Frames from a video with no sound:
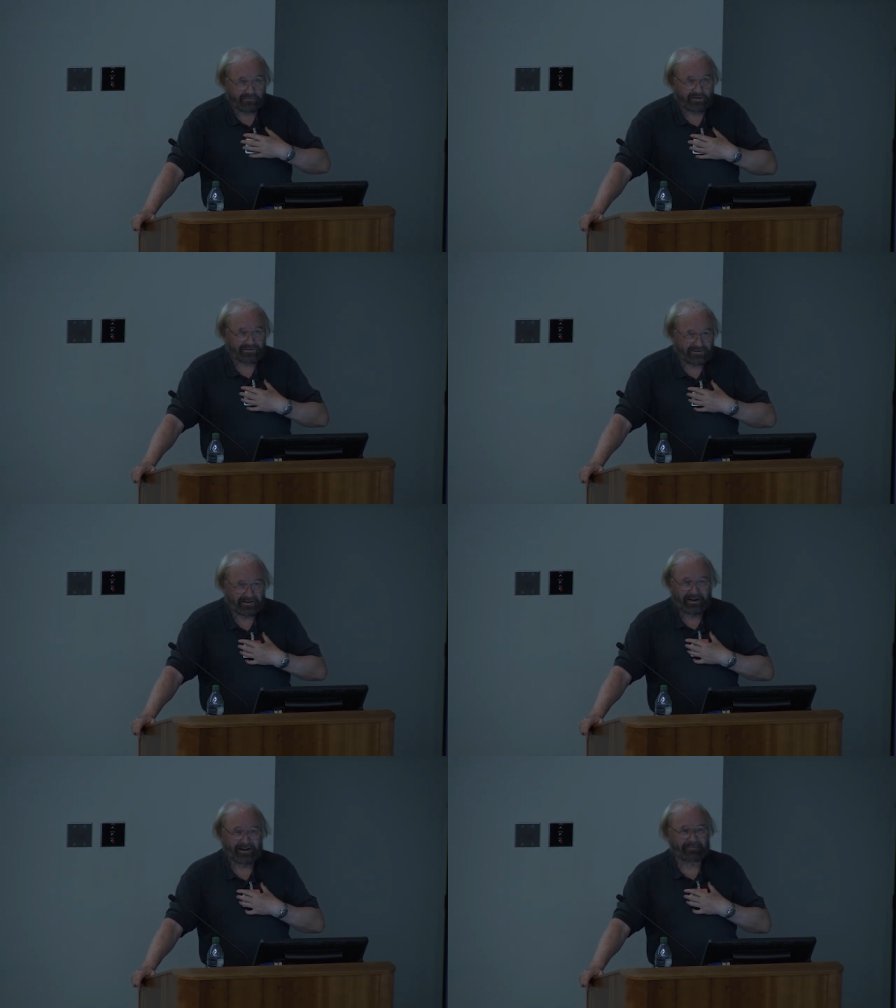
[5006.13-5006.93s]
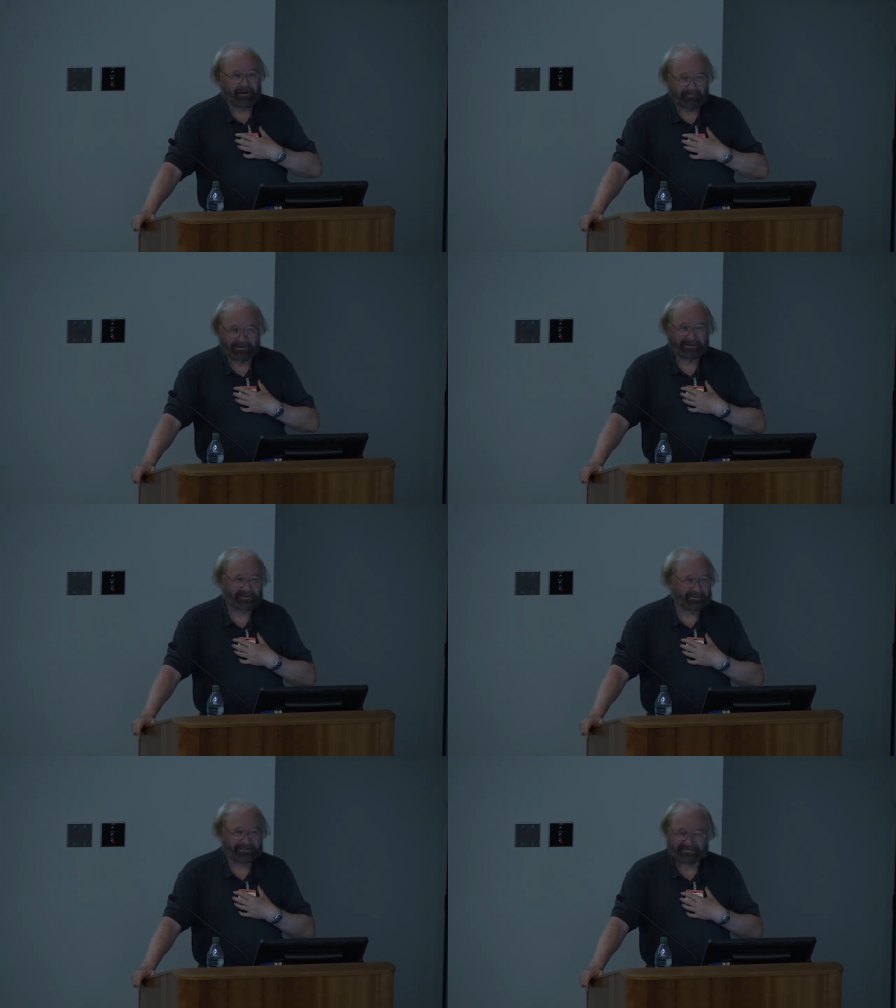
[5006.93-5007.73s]
university, a public
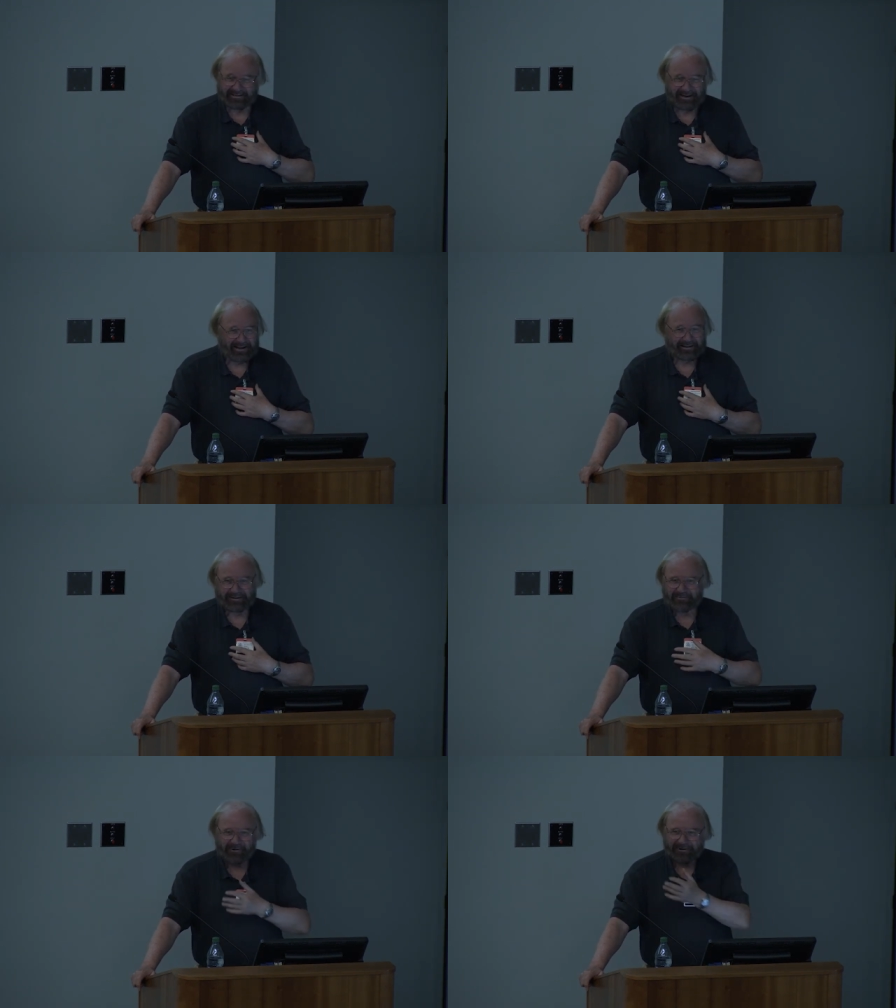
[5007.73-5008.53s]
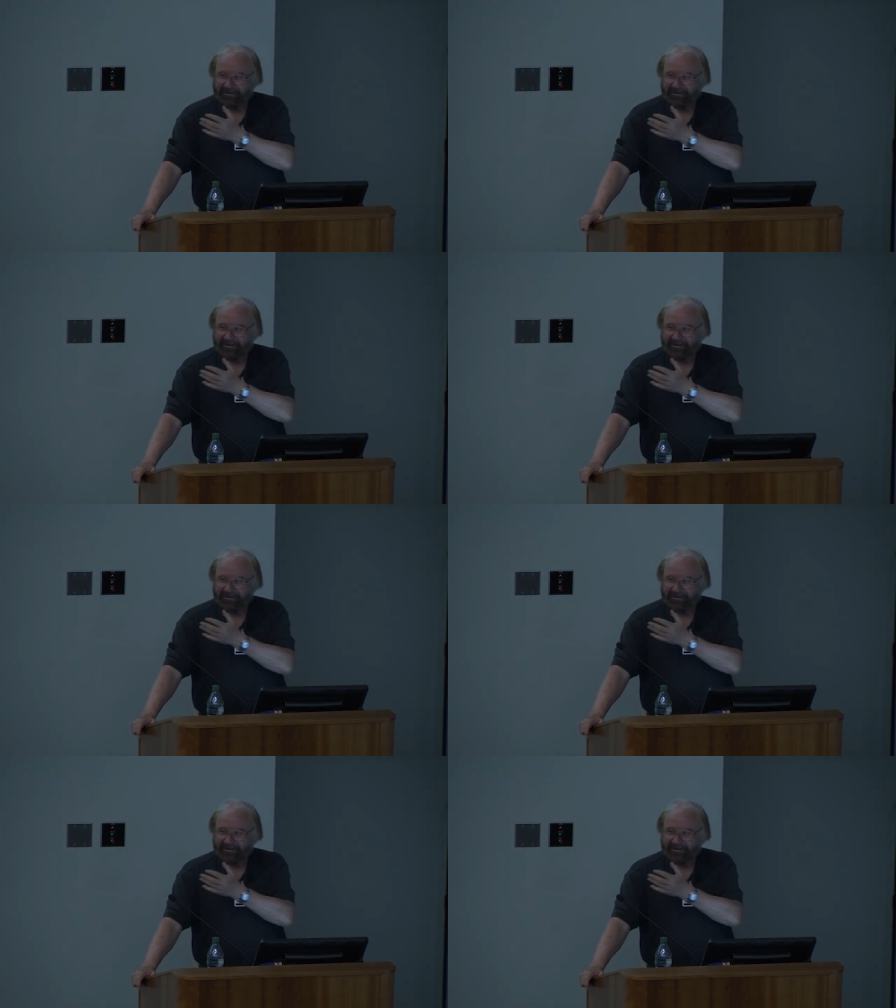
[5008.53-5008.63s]
university, you walk